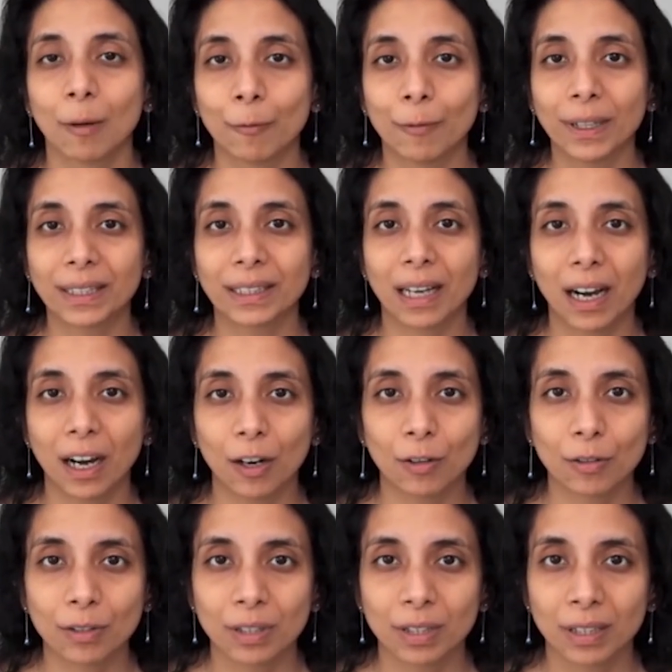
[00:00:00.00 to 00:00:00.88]

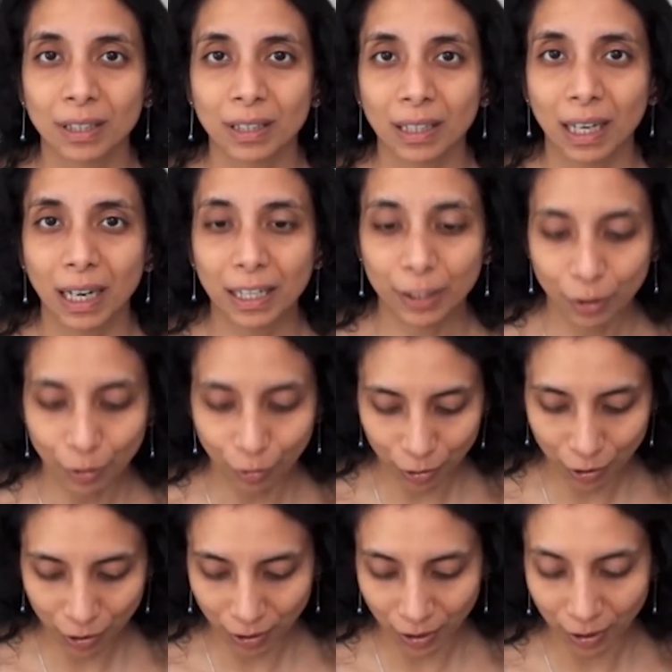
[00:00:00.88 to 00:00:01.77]
without a
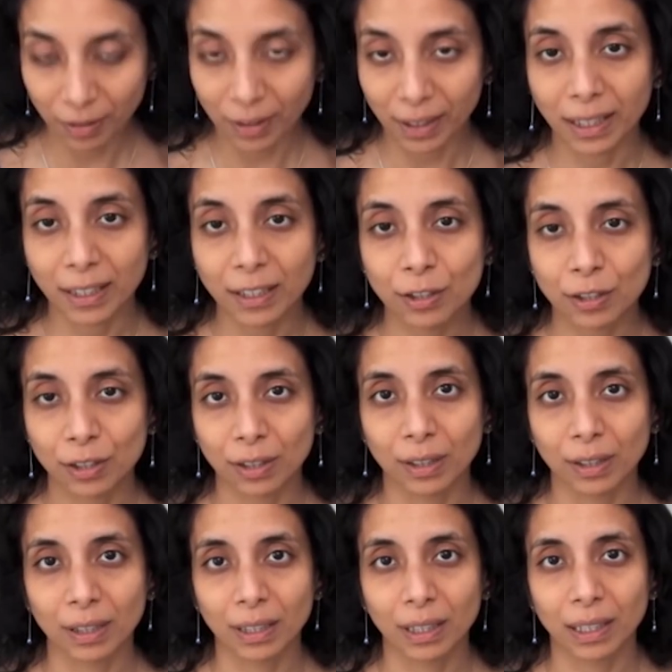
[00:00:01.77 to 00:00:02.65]
huge
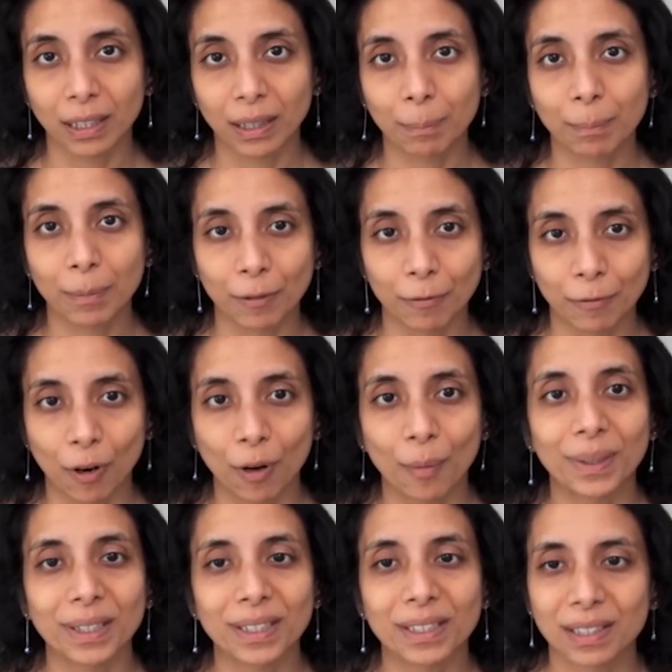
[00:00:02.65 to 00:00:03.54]
degradation in
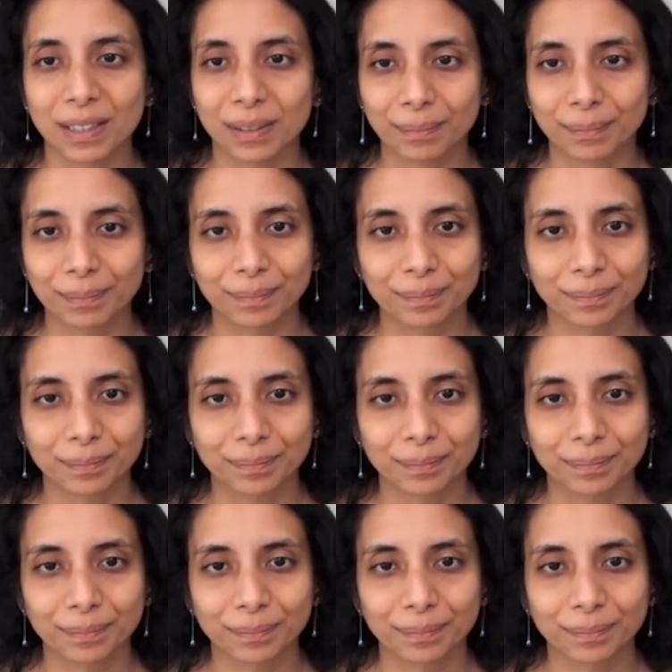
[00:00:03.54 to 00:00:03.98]
performance.